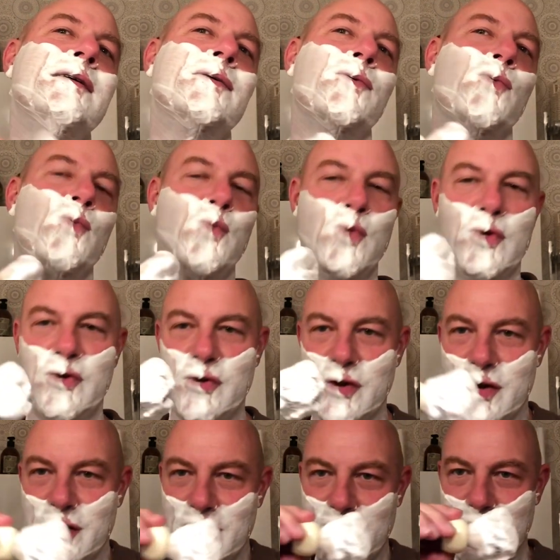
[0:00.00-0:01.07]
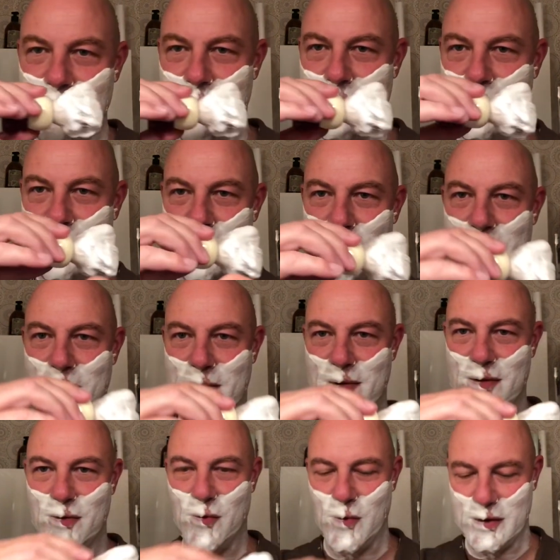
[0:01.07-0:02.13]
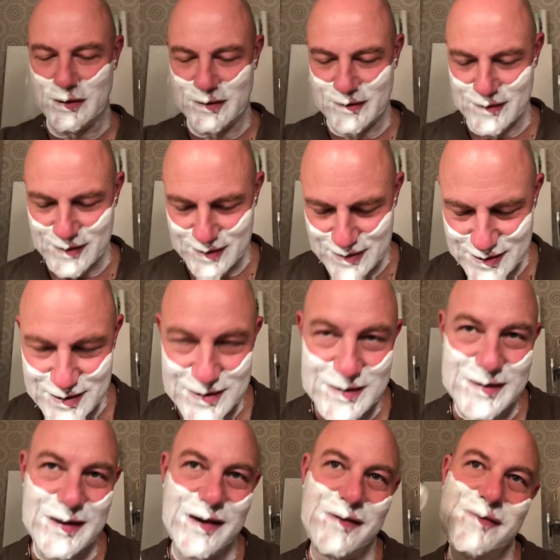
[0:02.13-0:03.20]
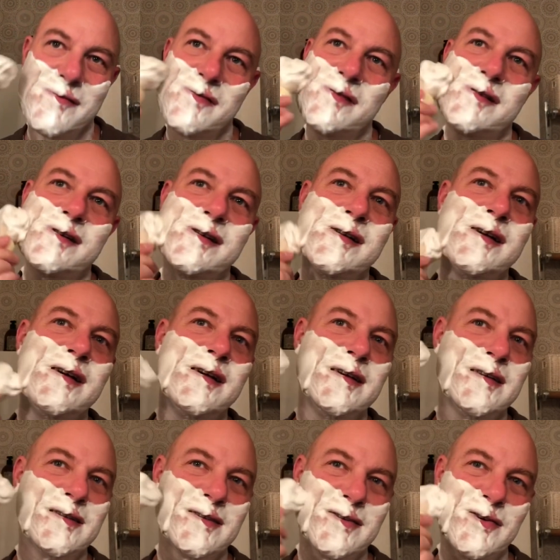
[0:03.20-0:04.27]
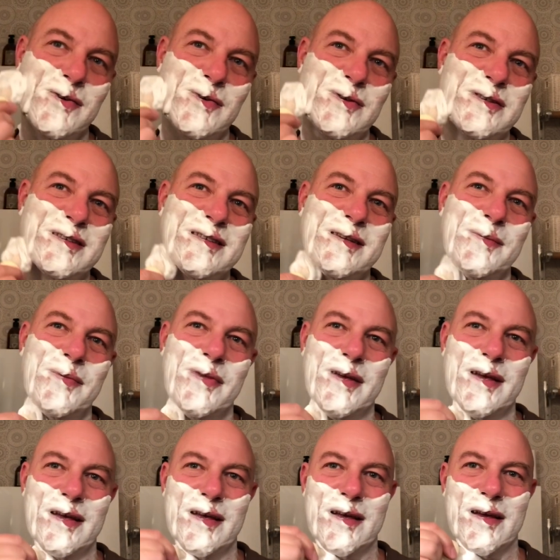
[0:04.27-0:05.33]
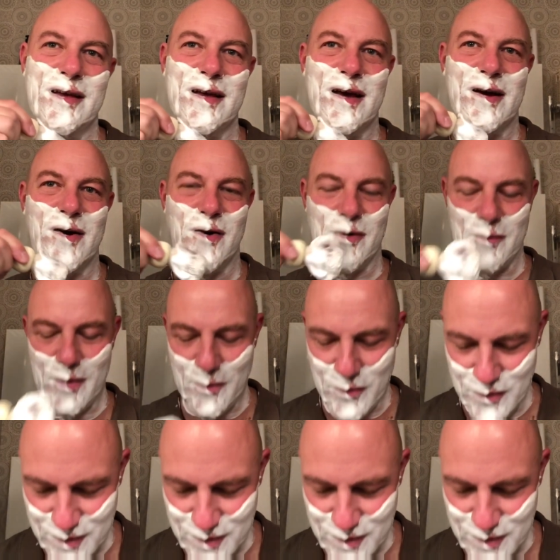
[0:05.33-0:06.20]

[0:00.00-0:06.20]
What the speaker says: Wooden quilted stuff. It's called something. I can't remember.